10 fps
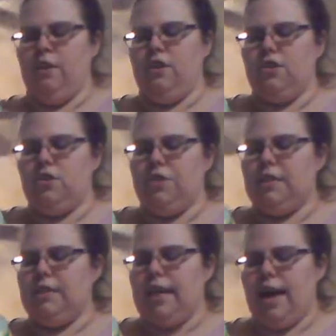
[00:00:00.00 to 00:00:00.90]
So it
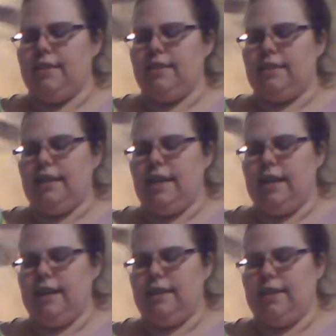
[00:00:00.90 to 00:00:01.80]
does not say
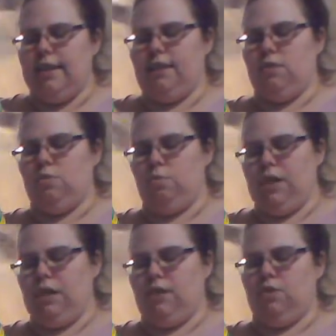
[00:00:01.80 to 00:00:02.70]
contains
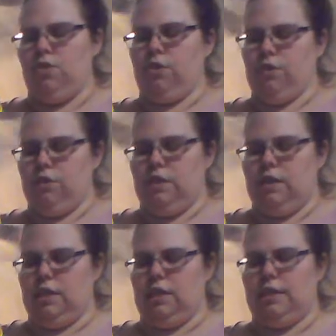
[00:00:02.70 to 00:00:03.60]
wheat or
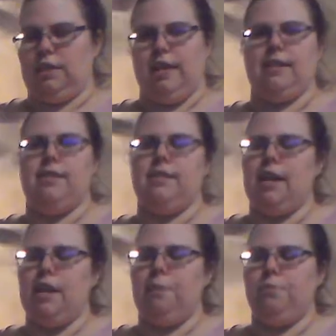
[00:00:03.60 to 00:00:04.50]
gluten. It does not
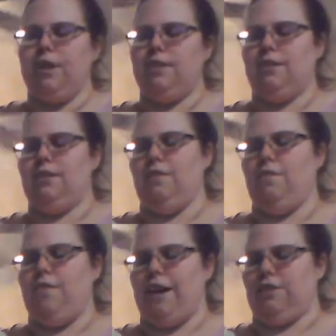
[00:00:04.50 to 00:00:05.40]
say processed in a
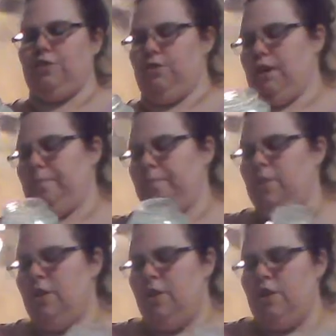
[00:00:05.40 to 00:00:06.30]
factory.
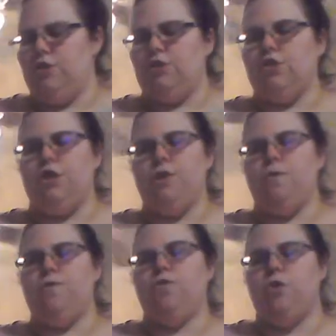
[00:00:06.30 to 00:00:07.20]
So
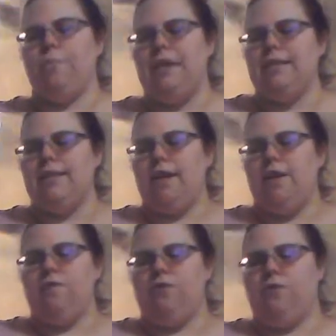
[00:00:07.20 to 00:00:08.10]
for
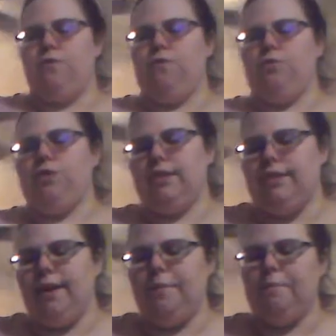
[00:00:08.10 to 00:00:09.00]
myself or for
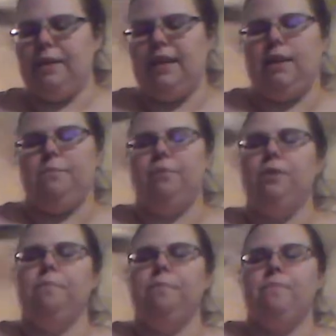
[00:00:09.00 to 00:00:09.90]
some
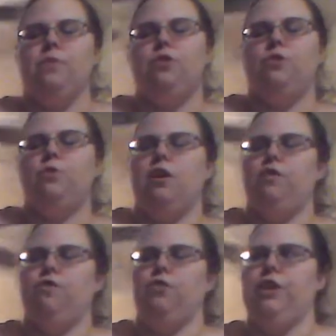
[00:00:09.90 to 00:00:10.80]
people who are
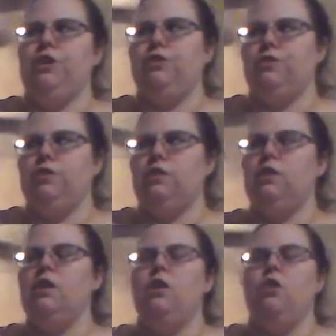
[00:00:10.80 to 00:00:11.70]
avoiding gluten
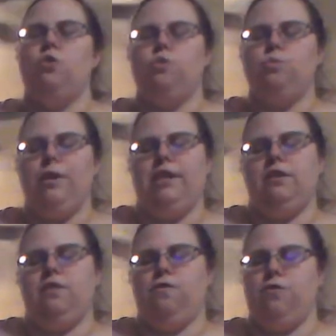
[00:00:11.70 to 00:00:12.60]
or
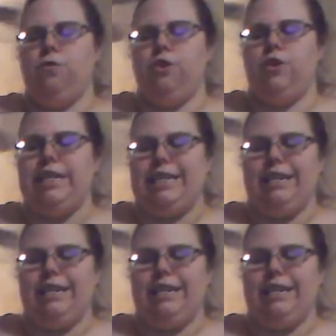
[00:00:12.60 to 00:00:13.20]
wheat for